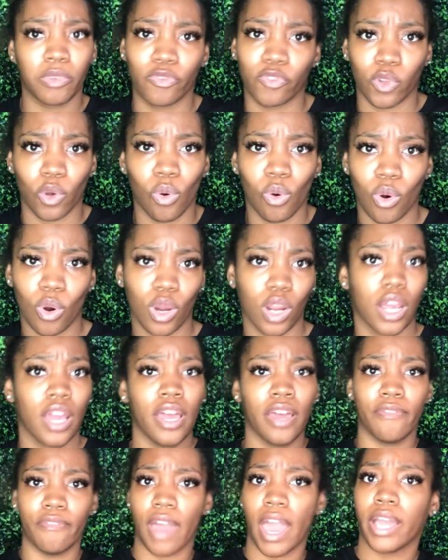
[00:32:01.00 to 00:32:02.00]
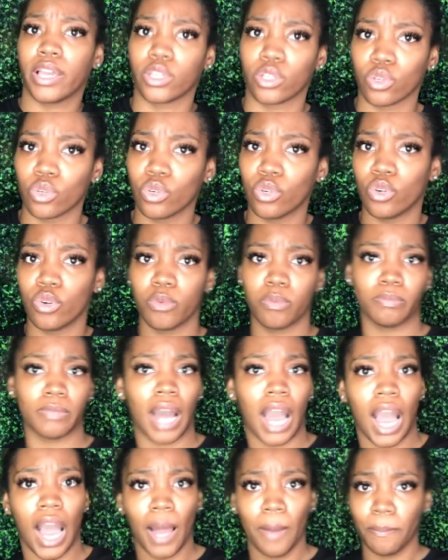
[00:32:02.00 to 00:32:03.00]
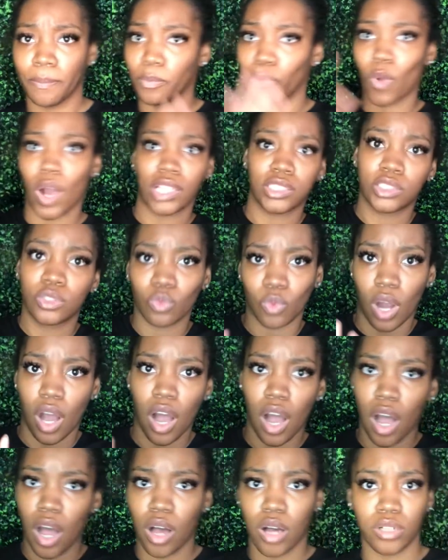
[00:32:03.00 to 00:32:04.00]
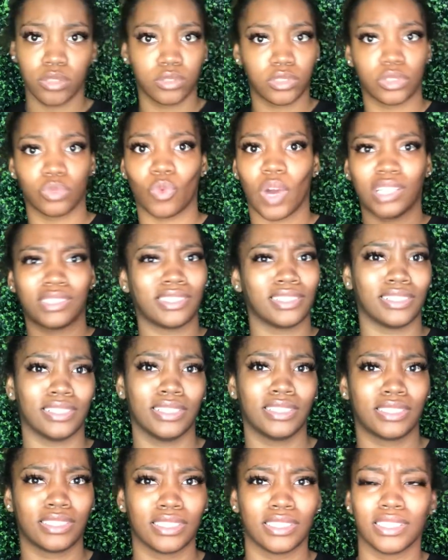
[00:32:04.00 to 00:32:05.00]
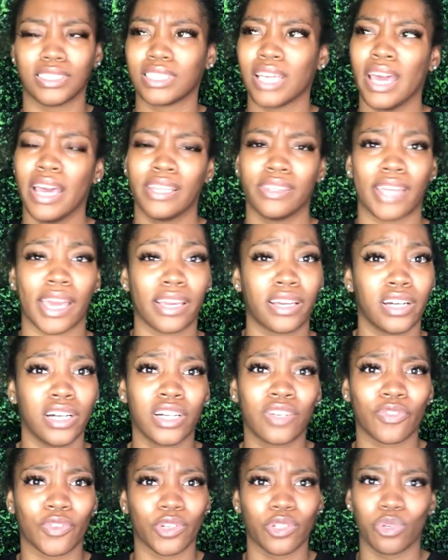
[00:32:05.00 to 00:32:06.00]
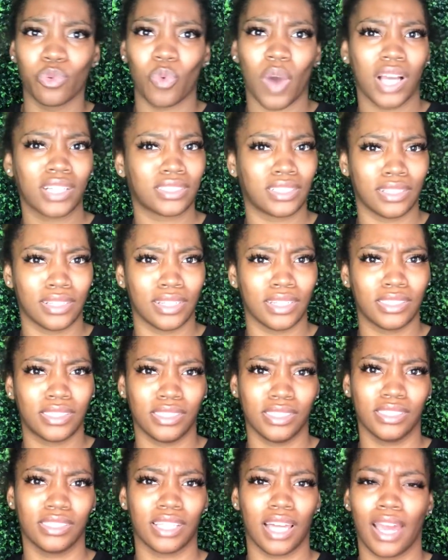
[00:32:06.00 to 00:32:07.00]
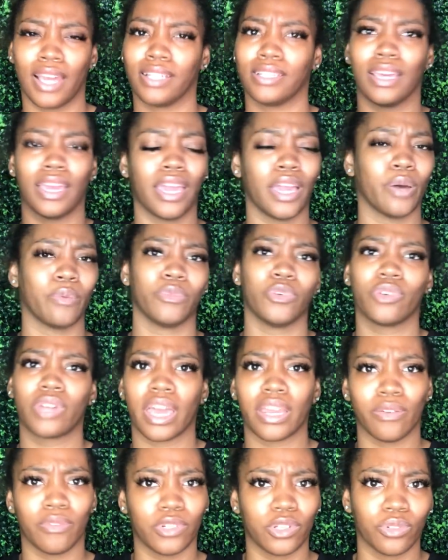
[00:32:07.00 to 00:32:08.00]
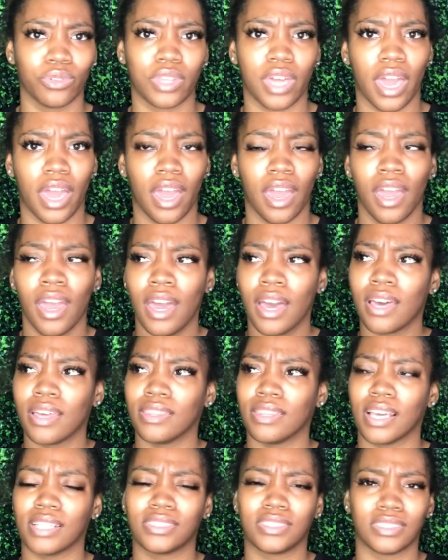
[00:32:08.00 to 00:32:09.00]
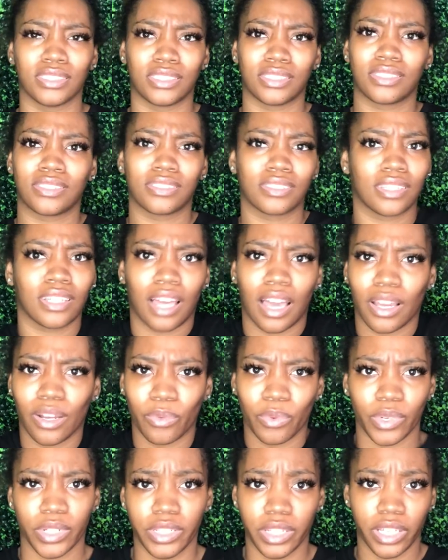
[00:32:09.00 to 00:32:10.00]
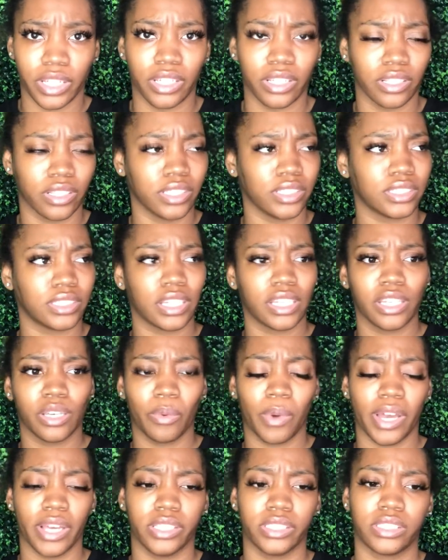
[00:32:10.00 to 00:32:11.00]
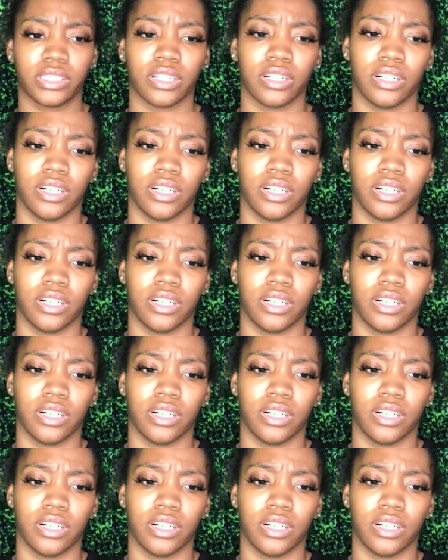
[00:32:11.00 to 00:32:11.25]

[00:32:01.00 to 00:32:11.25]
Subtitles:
floor, vacuum, mop, wash the walls, wash the dishes. They cook for you, wash the dishes. Like, damn, you can't even do that. That's just, like, ridiculous. Anyways,